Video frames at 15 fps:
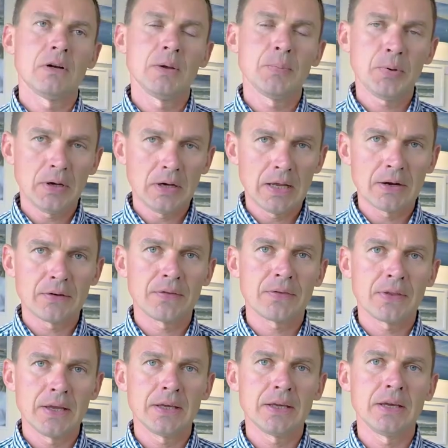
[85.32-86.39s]
I put a lot of
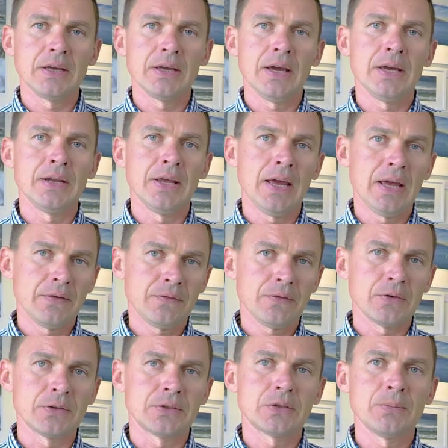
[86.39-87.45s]
thinking and
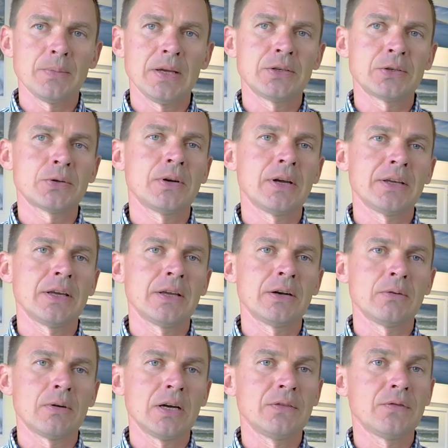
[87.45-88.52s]
effort to make sure I get it
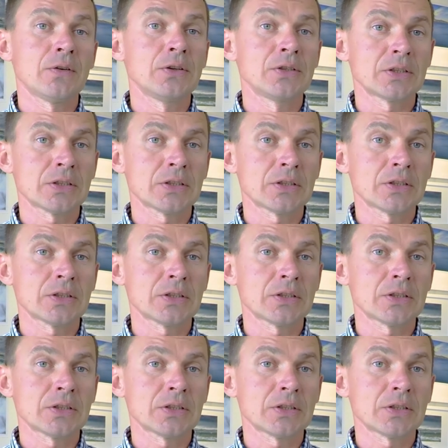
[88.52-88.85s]
right first